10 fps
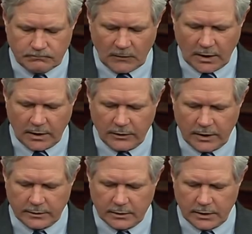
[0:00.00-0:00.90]

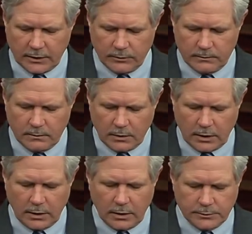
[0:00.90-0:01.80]
that
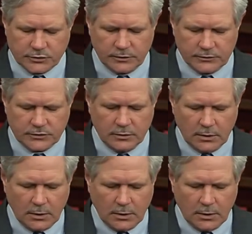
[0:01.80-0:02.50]
our armed service